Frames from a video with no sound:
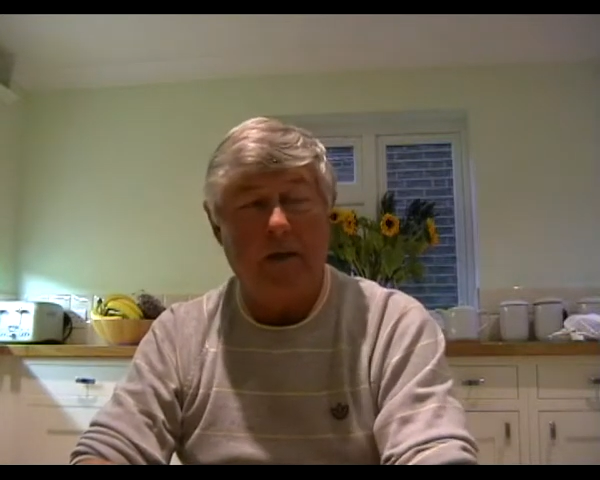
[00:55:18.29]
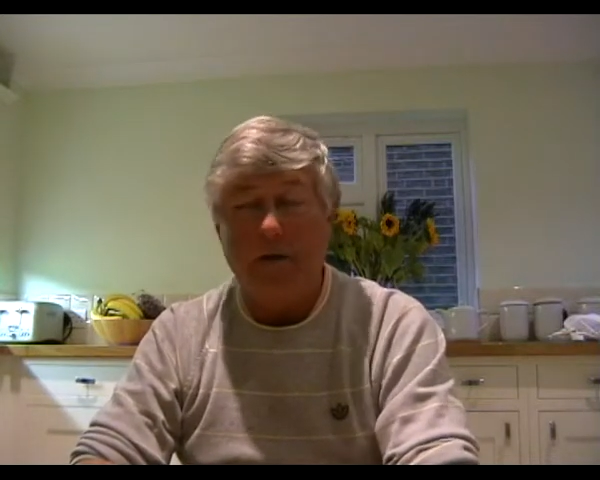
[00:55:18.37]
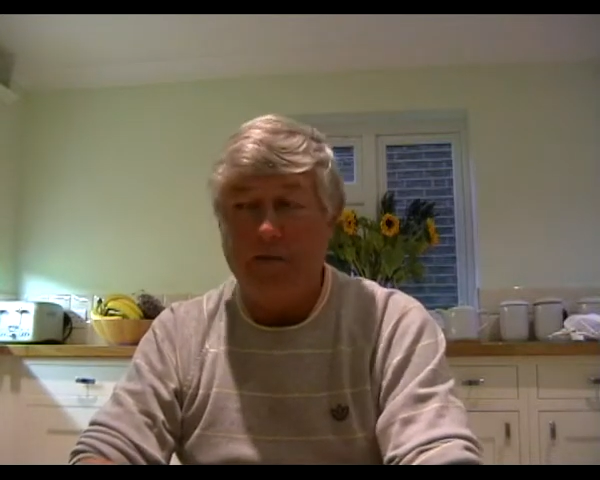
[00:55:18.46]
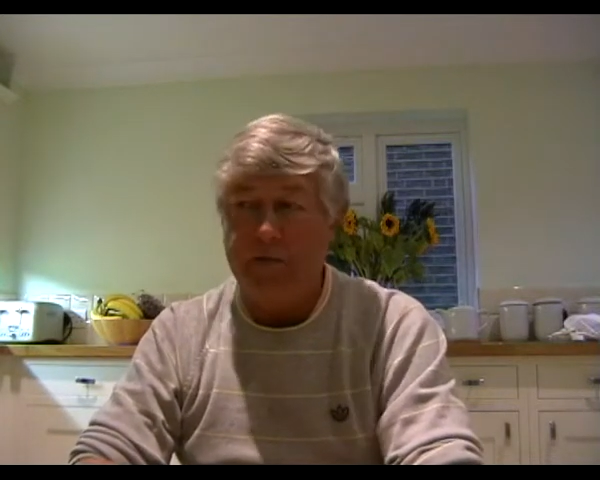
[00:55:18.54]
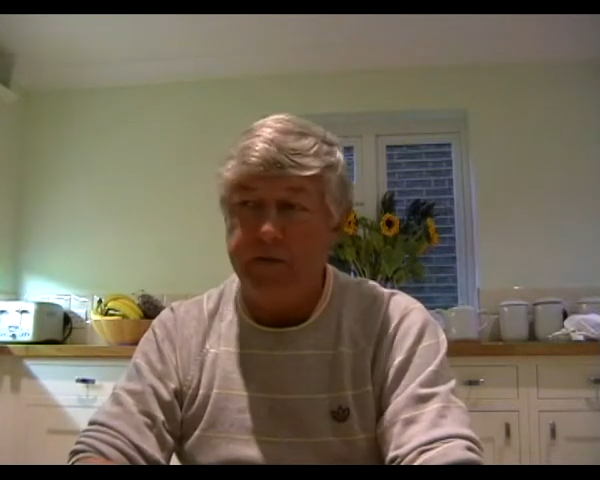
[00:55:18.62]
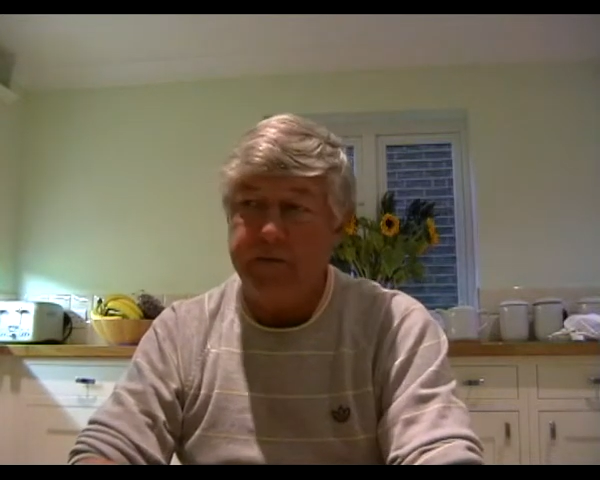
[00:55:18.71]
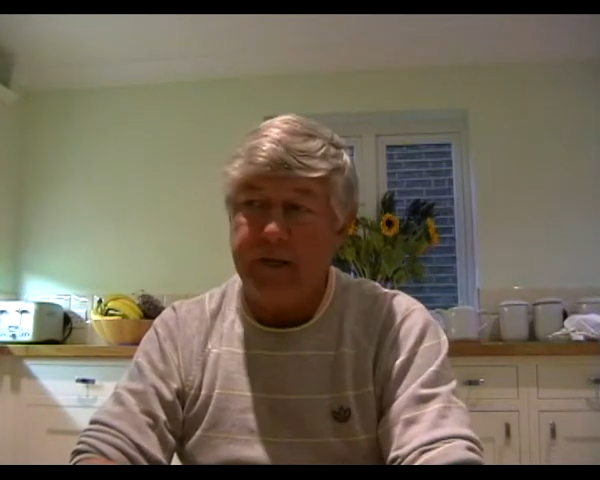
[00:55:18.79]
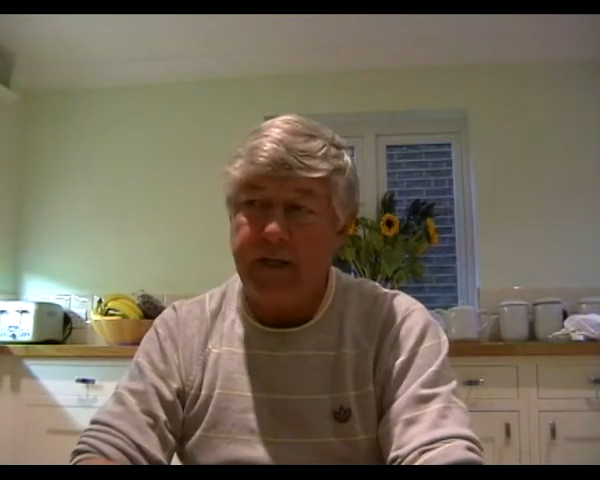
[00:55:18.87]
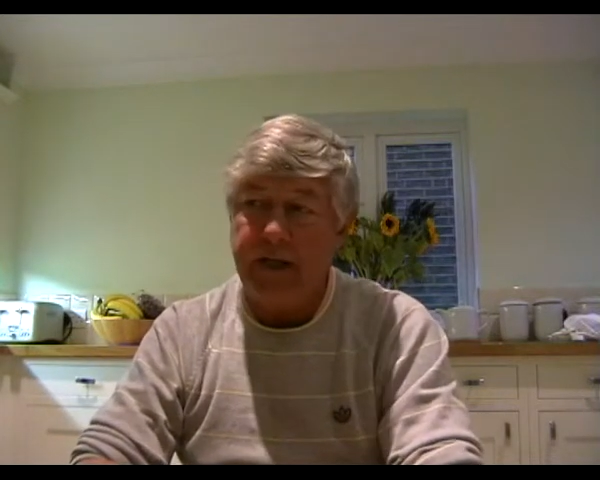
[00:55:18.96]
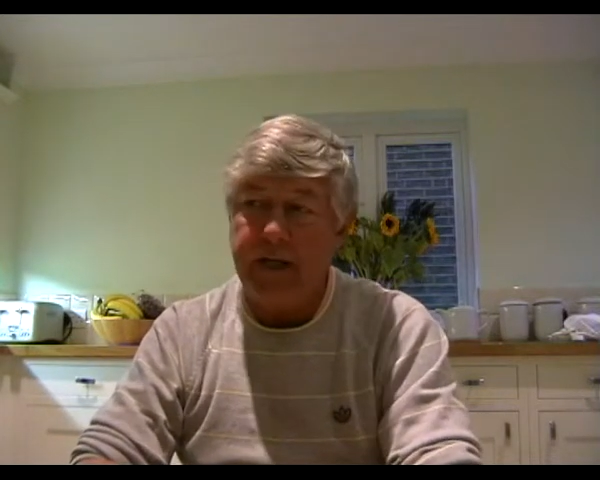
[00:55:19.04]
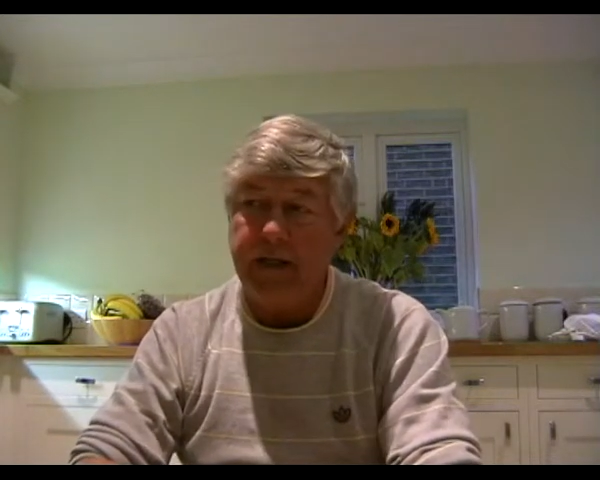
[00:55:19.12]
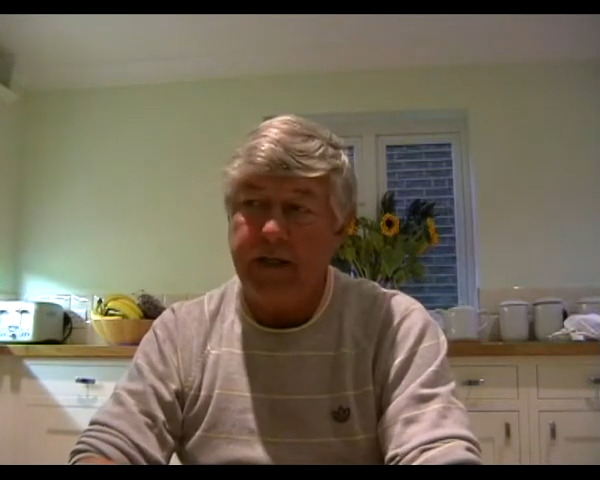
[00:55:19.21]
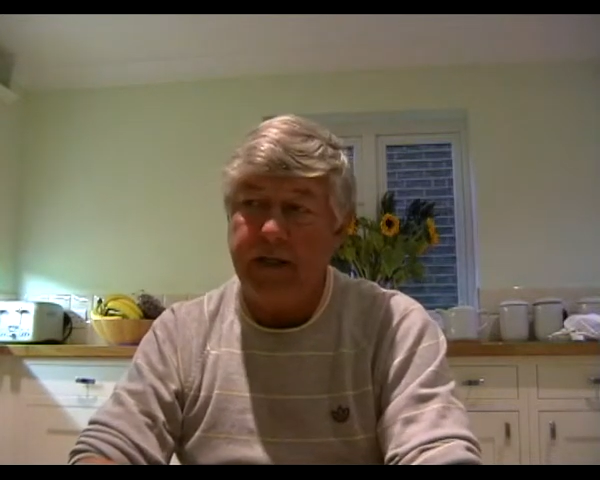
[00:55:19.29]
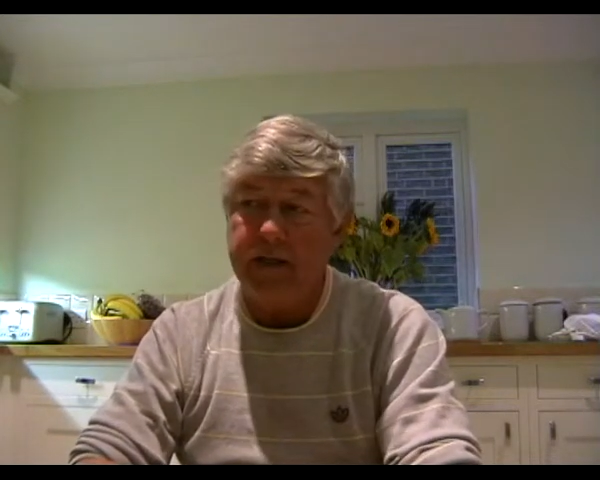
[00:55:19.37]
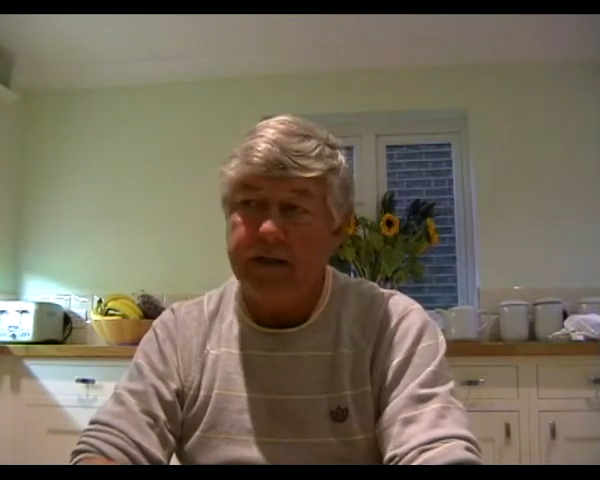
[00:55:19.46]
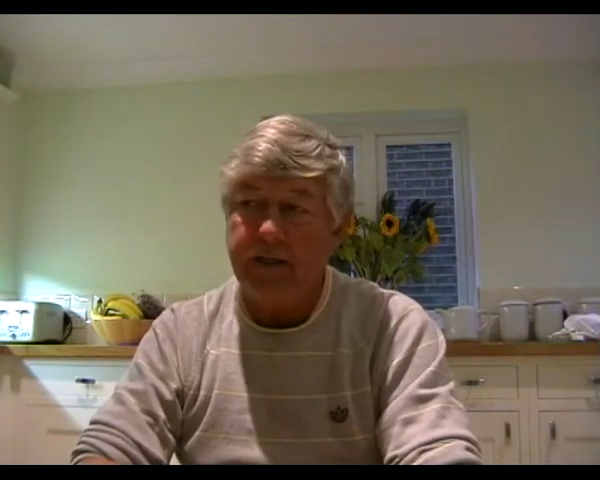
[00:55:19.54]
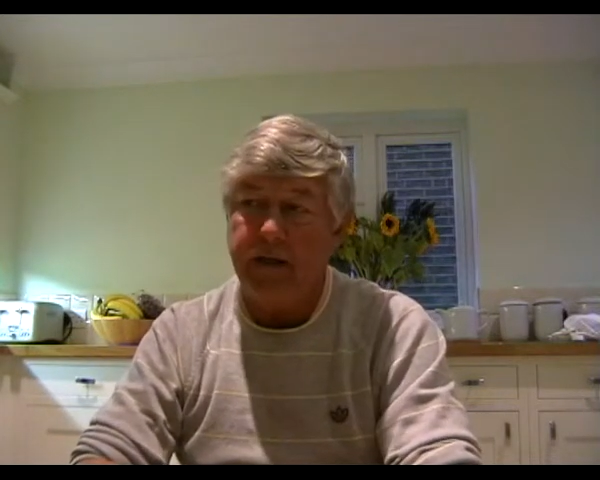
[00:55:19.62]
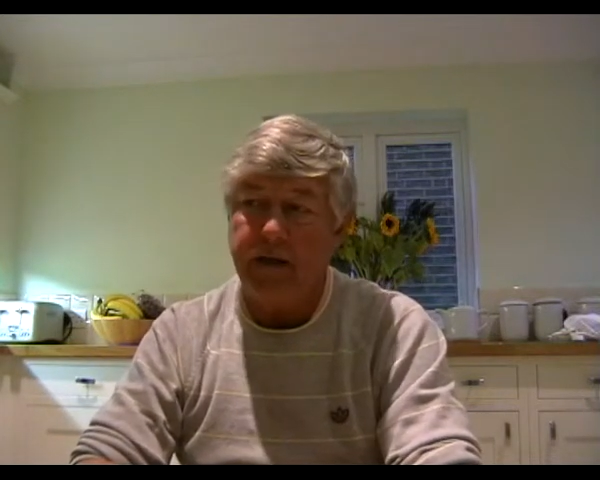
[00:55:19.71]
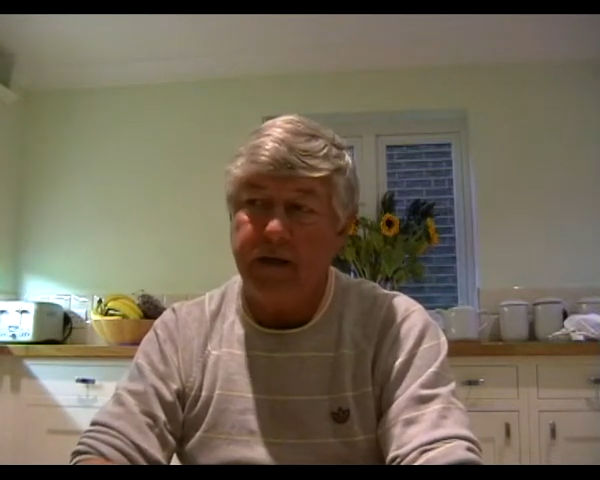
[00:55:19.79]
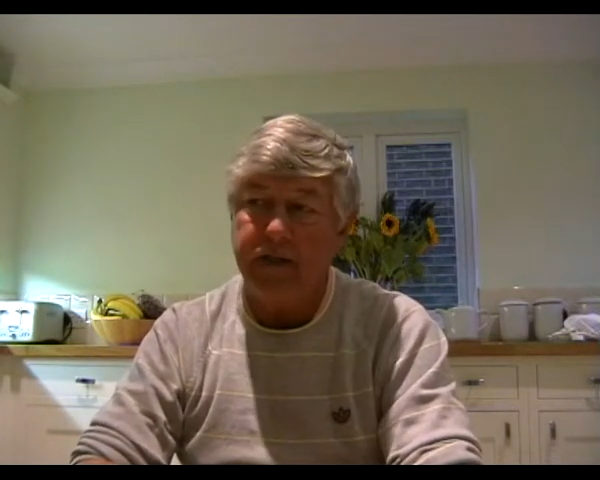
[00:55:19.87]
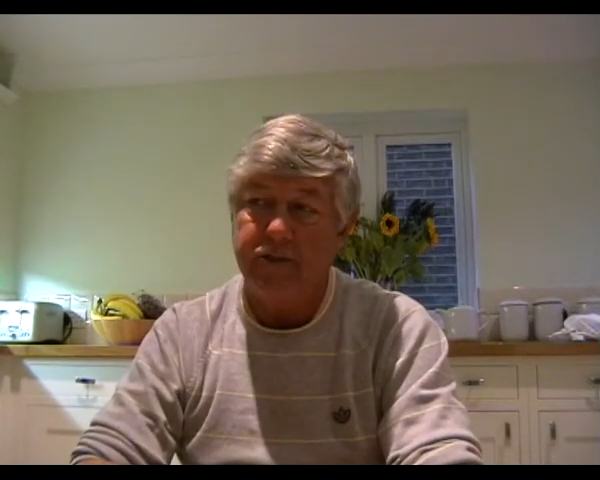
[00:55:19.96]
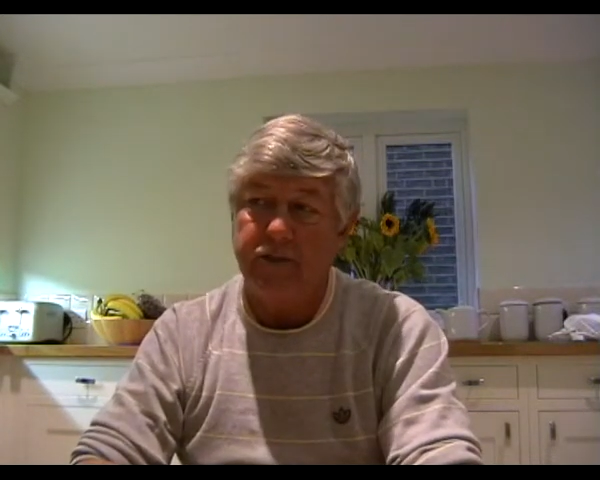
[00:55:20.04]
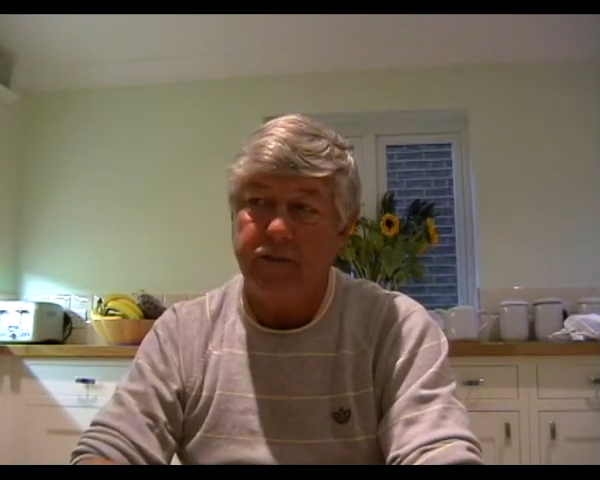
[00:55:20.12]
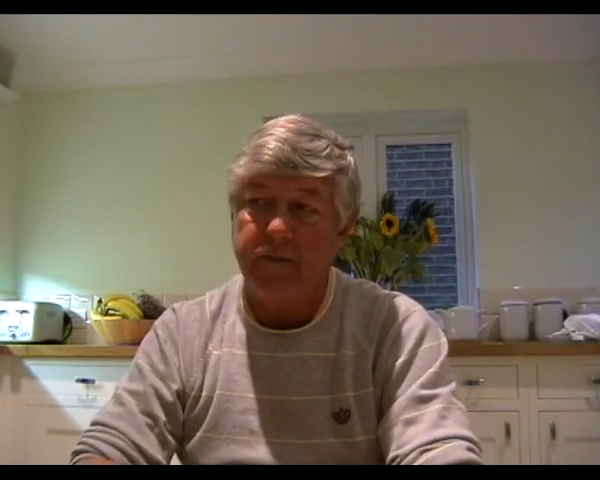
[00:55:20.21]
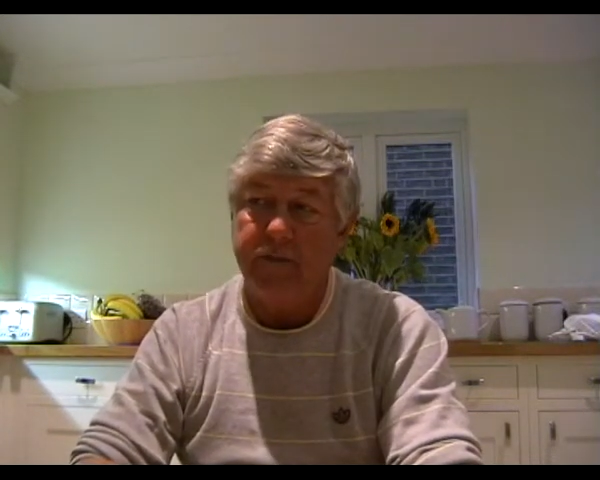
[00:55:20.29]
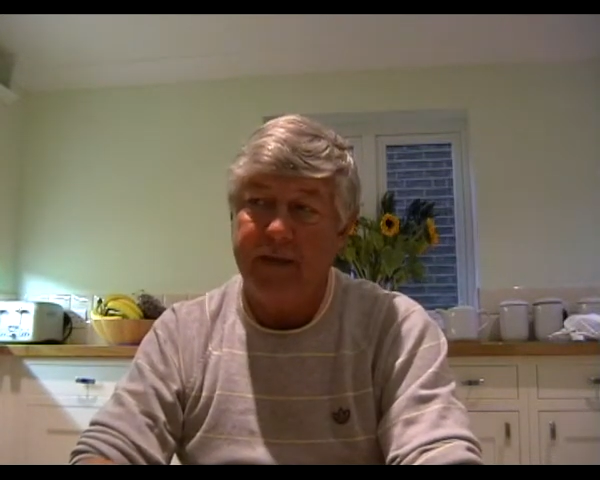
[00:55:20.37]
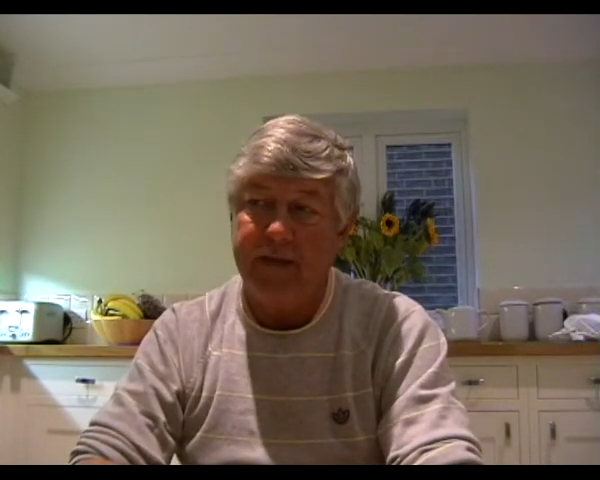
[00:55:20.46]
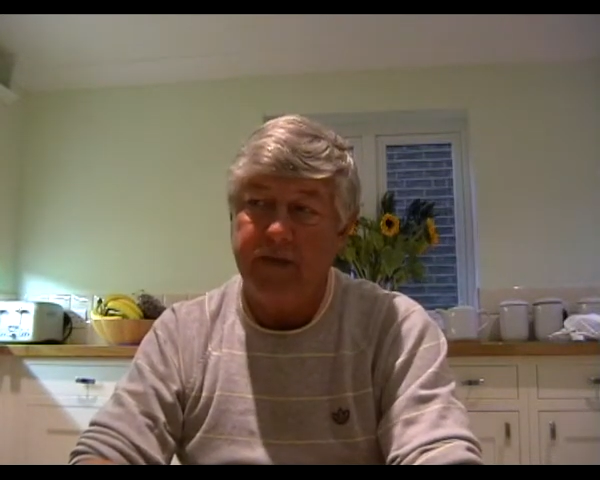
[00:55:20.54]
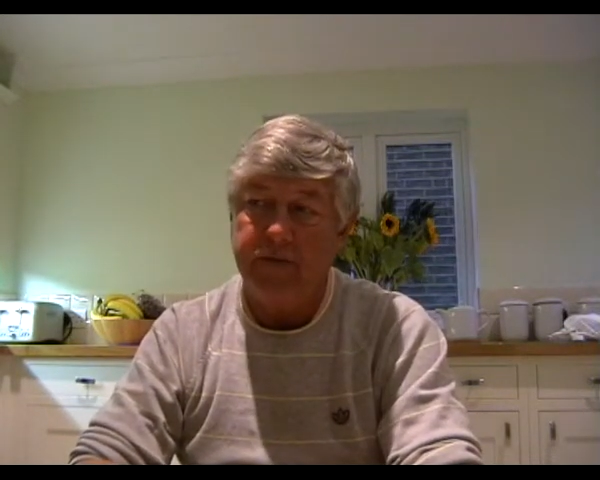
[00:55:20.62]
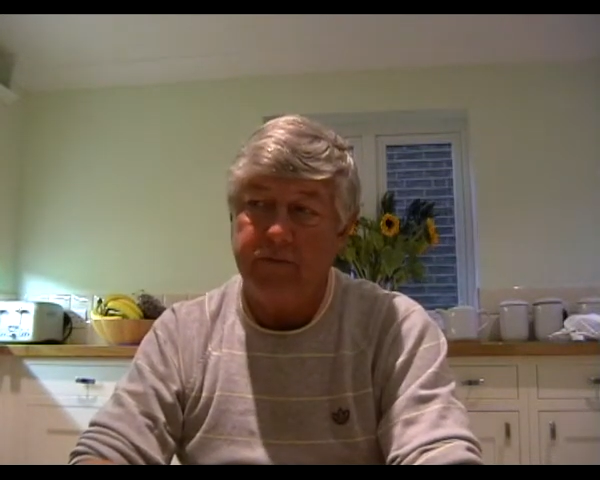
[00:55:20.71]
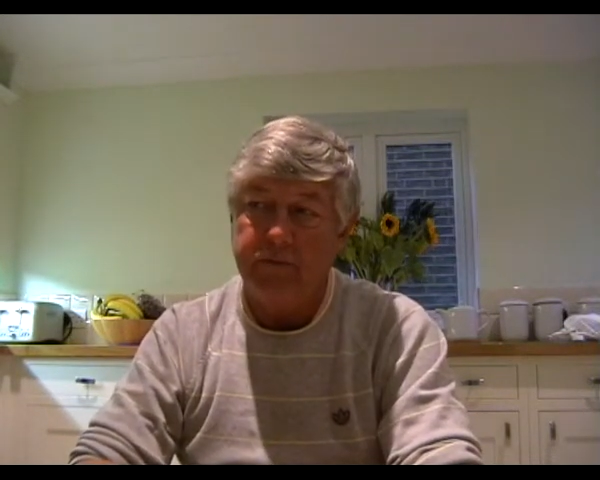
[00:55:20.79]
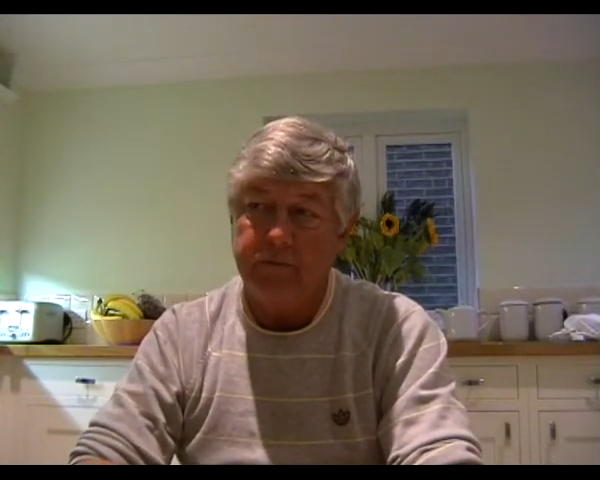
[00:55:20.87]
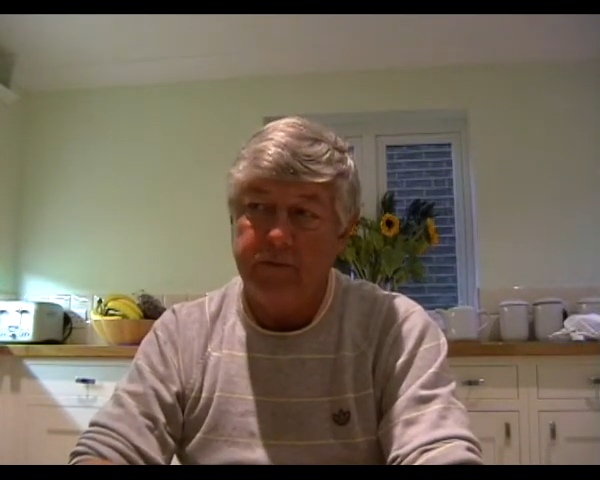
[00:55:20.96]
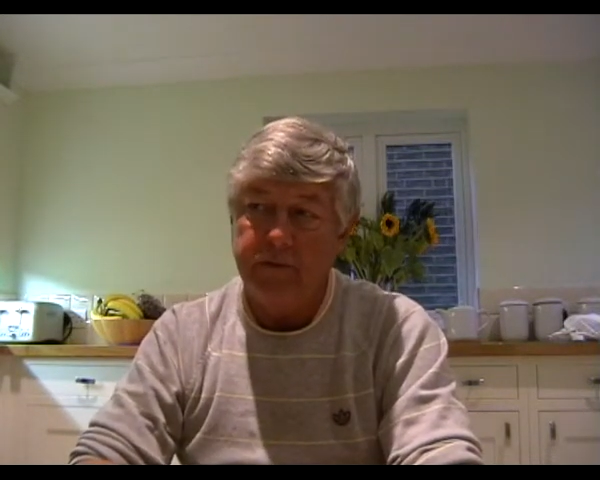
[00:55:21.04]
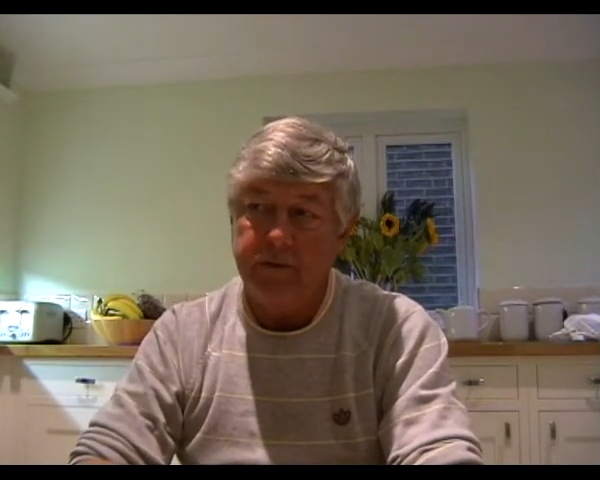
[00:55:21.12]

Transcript: I don't think it was Mulaney, let's go and get Tom a medal.